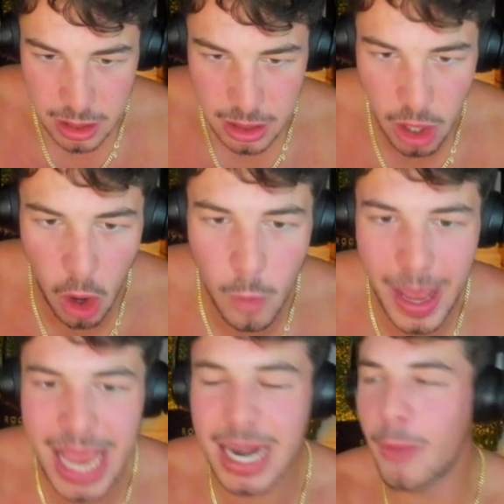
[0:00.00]
No,
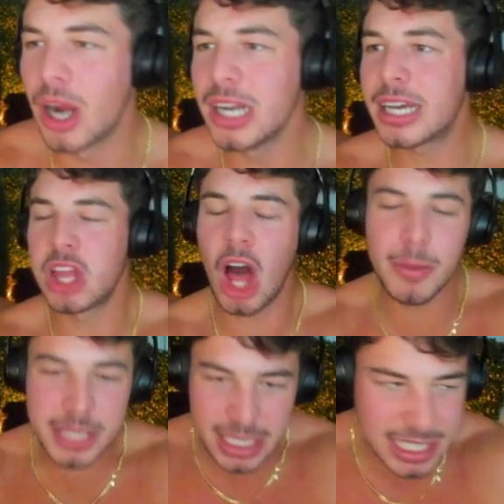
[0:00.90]
man. I wanted
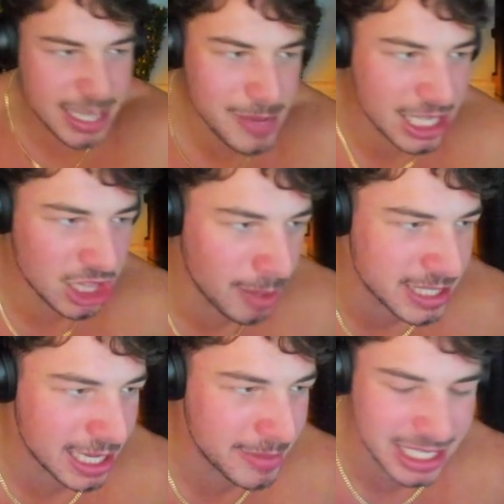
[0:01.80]
clubs. At least give me
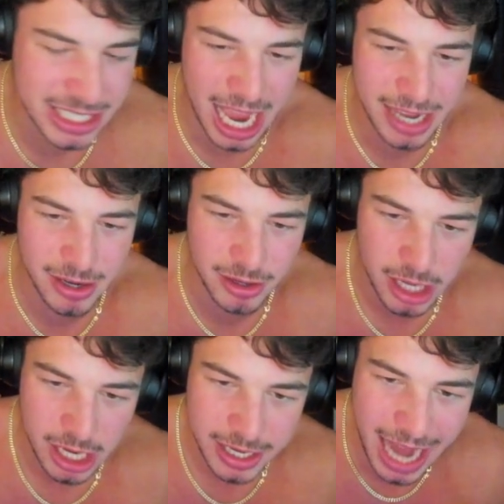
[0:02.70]
clubs and give me a cider.
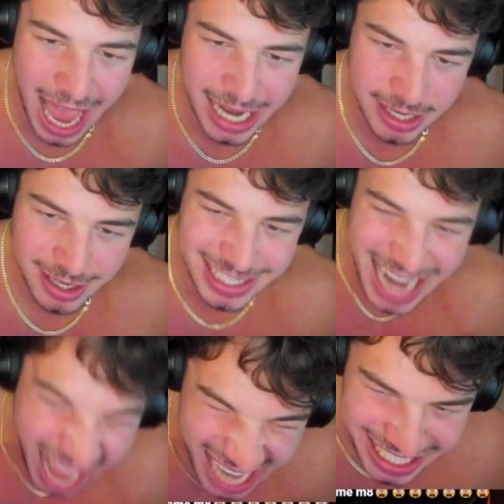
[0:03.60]
9.
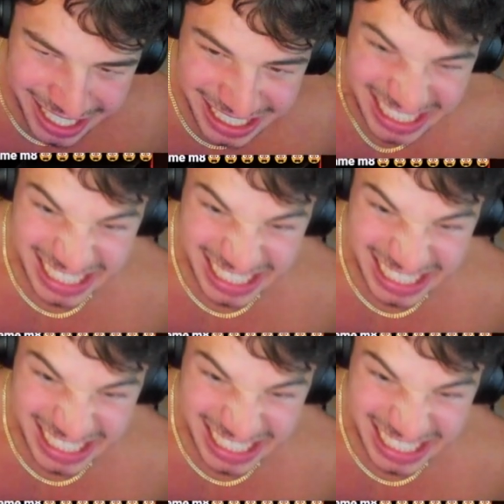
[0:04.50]
9.